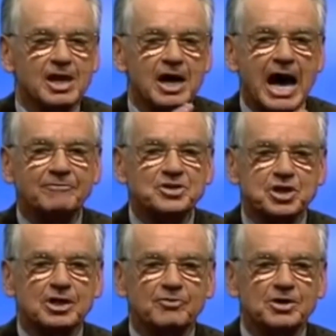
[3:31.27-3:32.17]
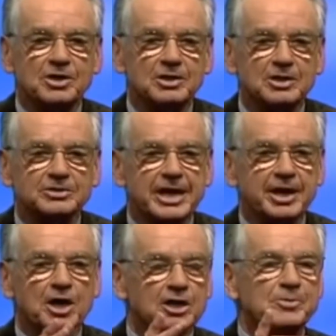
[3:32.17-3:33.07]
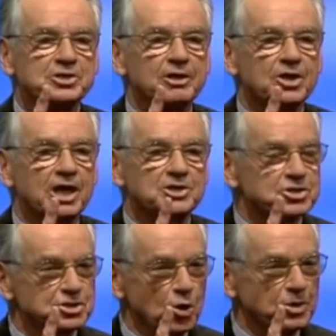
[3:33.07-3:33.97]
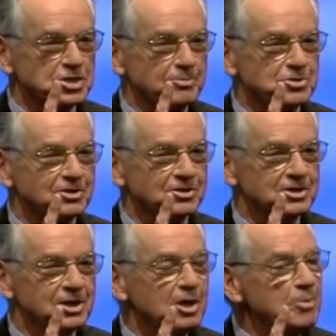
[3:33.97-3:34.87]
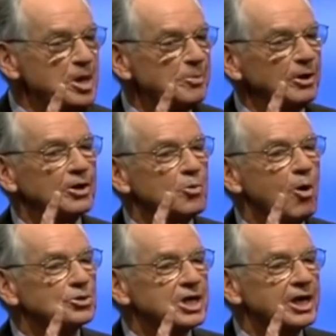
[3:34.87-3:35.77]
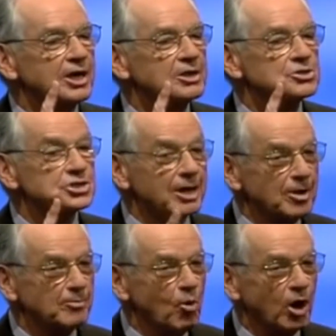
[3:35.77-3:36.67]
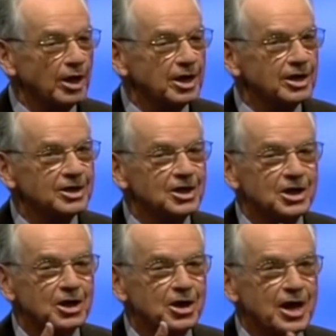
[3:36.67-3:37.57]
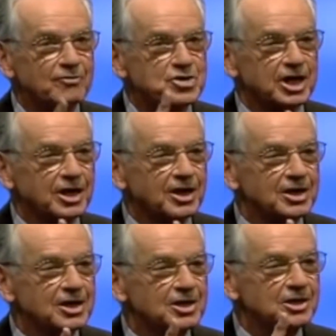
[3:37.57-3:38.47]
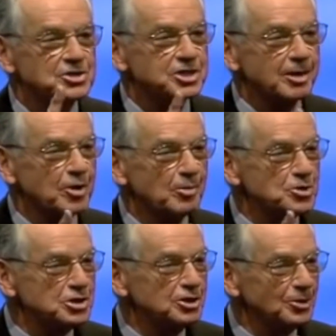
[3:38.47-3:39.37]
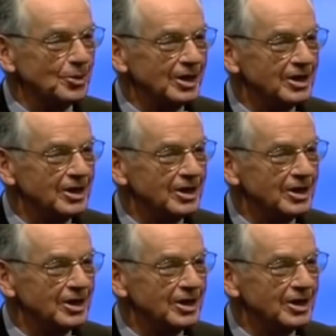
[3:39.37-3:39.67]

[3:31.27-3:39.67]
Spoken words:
I've discovered that in 100% of the cases, no exceptions, people who won't take step number one never take step number two.